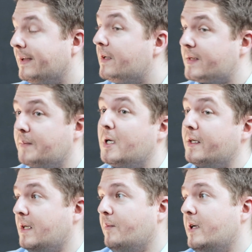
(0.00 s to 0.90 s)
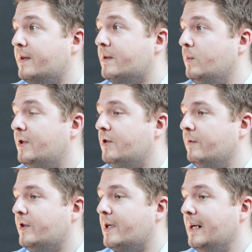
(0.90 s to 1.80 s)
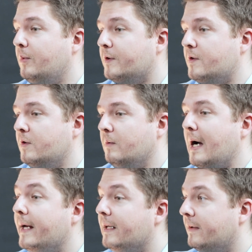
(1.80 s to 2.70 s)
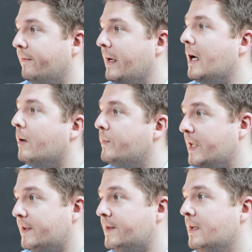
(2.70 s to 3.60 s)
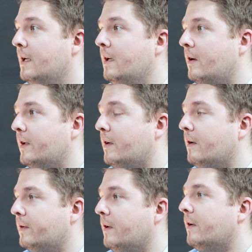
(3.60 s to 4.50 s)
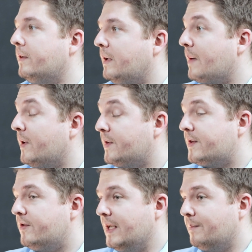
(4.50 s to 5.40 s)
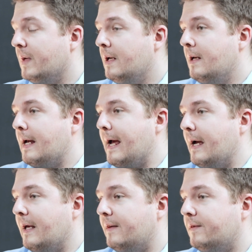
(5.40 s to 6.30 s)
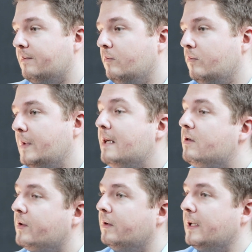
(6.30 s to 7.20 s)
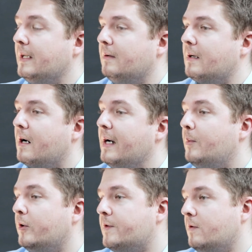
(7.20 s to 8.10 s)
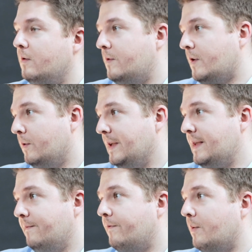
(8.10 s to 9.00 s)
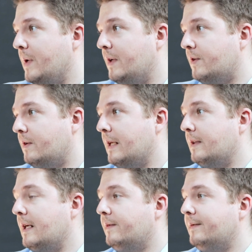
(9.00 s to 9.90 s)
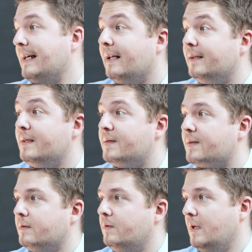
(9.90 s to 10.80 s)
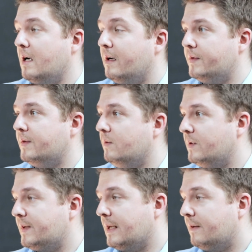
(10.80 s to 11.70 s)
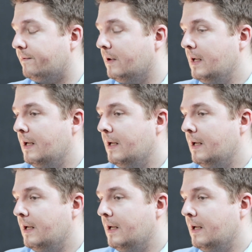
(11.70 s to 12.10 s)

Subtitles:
There are some smart cameras which are able to identify objects on the camera stream, and they usually are able to talk this information and tell this to the RSU itself.